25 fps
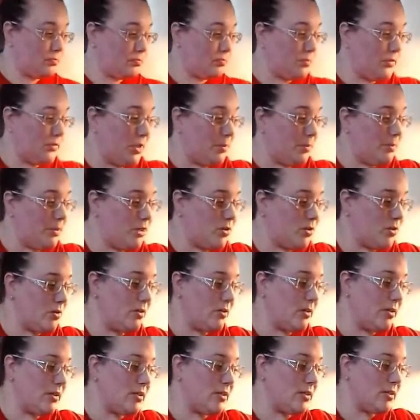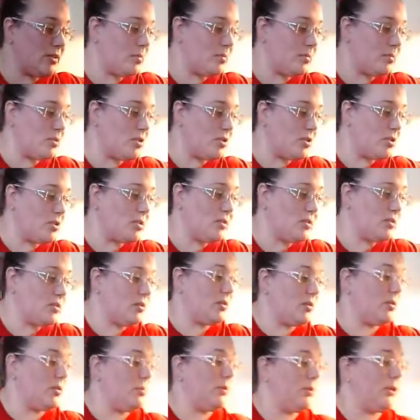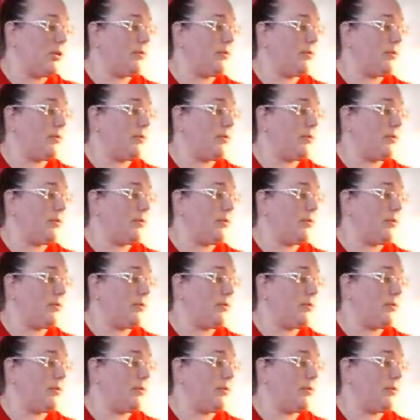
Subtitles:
I'm going to turn this up just a little bit.